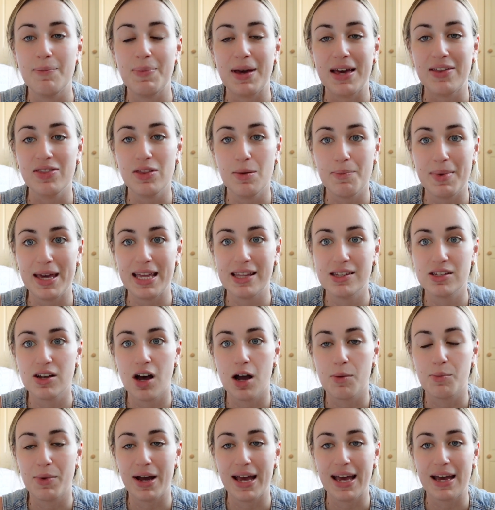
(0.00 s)
But in the
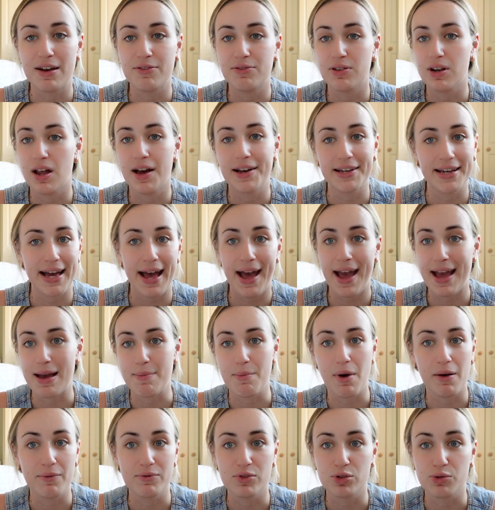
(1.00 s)
meantime, we're here for like 8
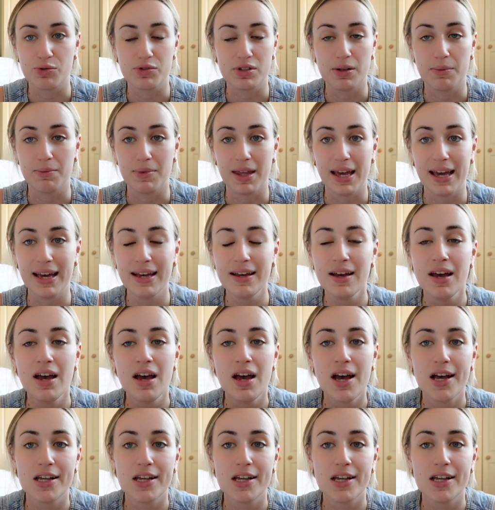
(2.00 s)
months or something.